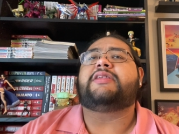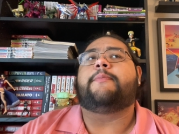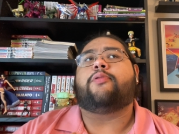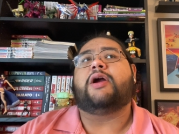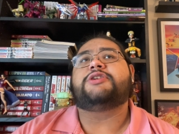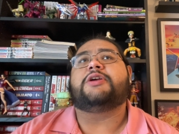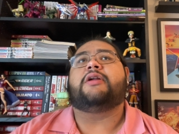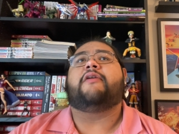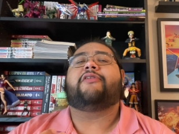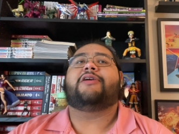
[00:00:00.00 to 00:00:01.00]
impression
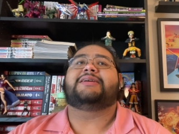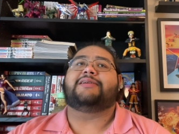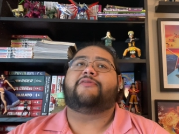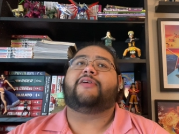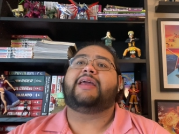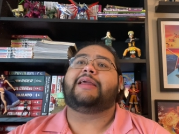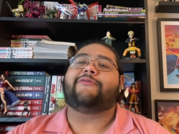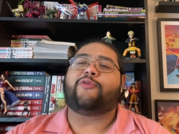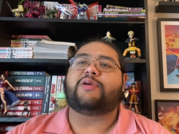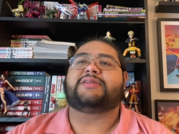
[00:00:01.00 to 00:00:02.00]
of her as a fighting
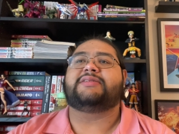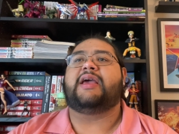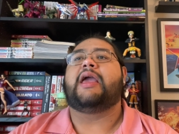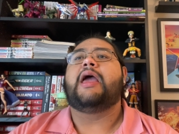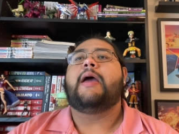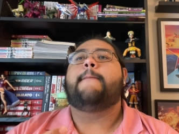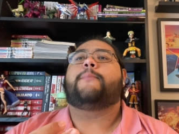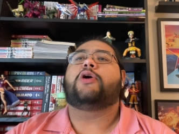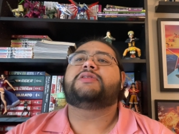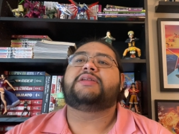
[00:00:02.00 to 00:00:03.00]
force, as a
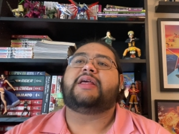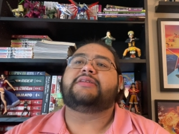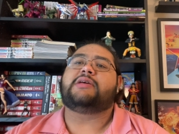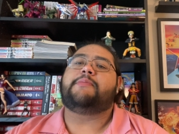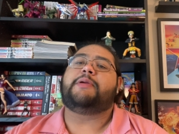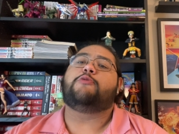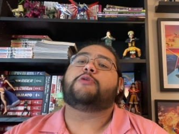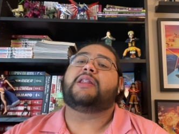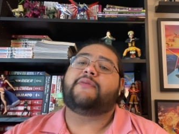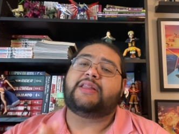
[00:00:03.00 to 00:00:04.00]
person that is going to be
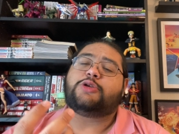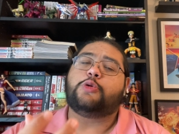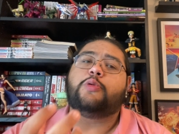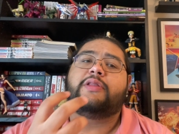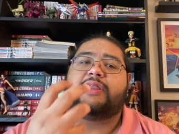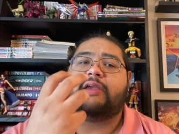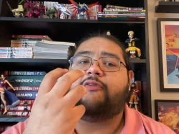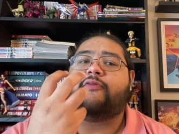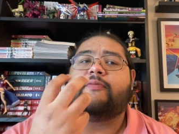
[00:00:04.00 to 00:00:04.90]
relevant to the